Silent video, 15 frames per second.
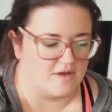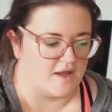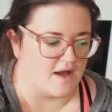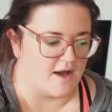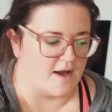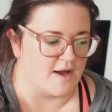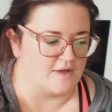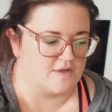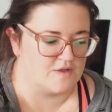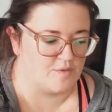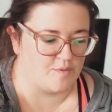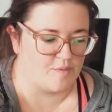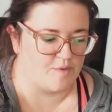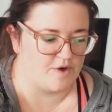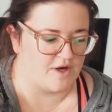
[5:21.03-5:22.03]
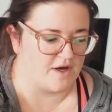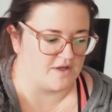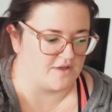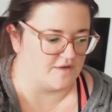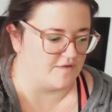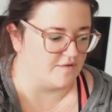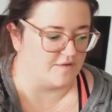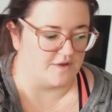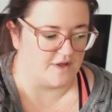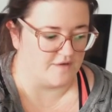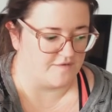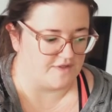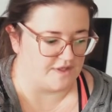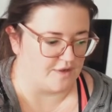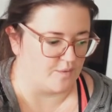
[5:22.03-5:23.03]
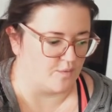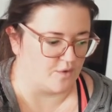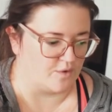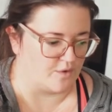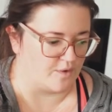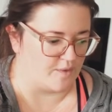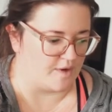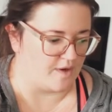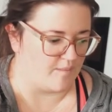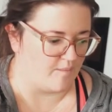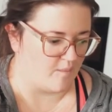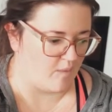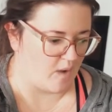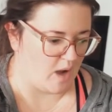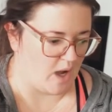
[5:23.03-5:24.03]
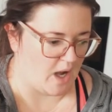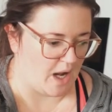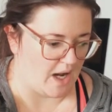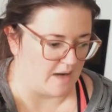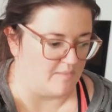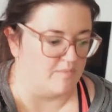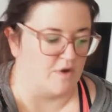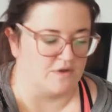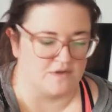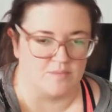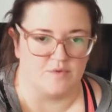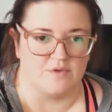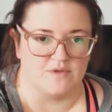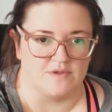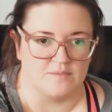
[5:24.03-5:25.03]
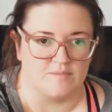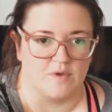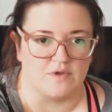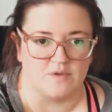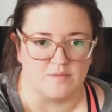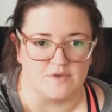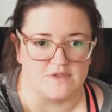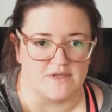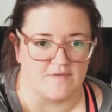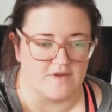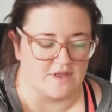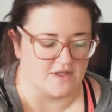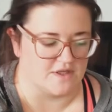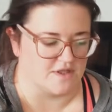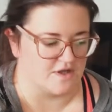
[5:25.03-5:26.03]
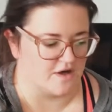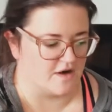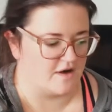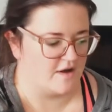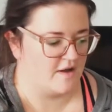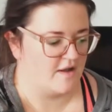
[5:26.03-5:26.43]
Uh, super productive, loved it. We'll grow it multiple multiples of it this year.